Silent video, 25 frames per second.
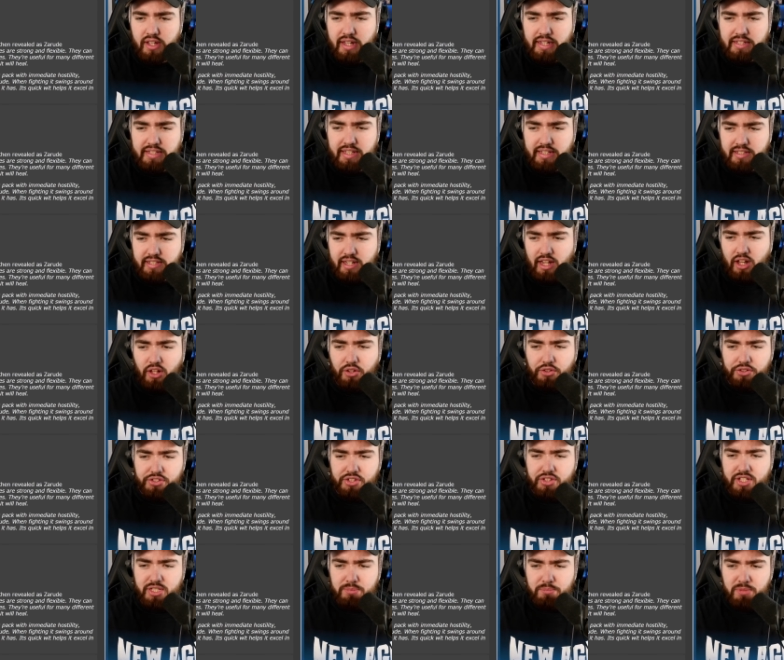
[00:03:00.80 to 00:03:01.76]

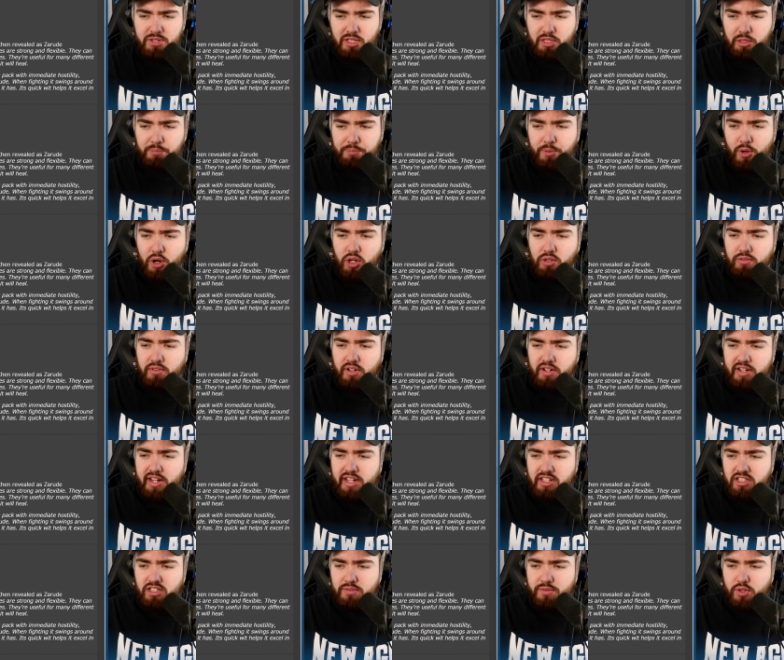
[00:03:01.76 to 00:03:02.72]
Details. This mythical Pokemon
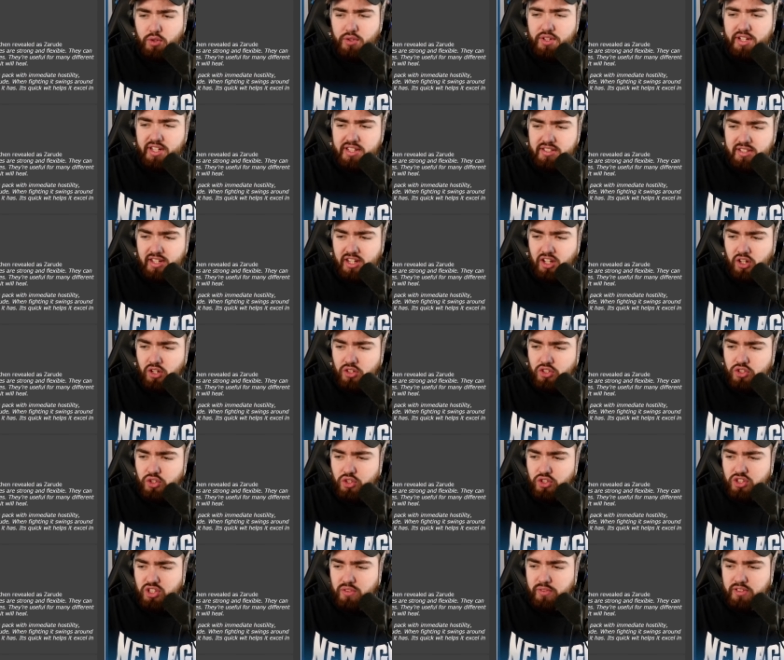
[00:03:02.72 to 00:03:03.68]
is to be released in
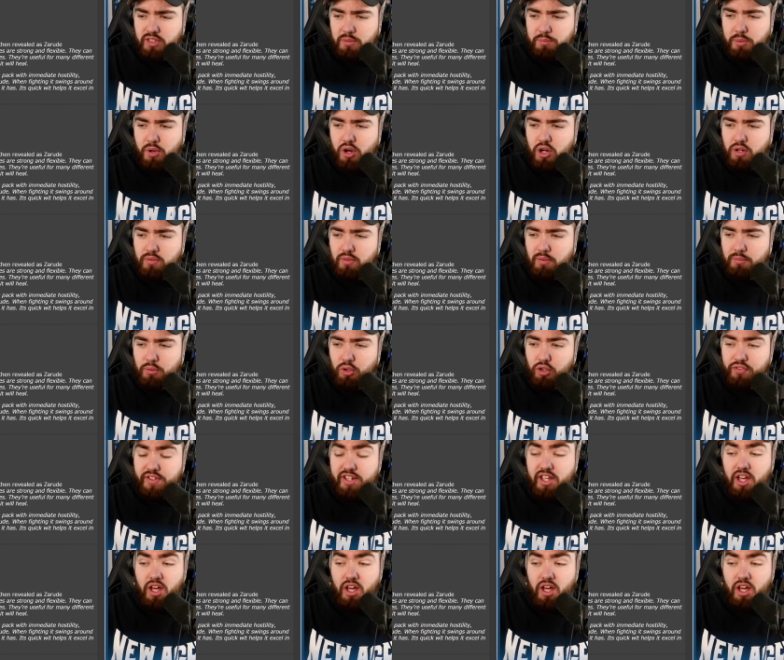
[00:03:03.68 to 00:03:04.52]
conjunction with the Pokemon movie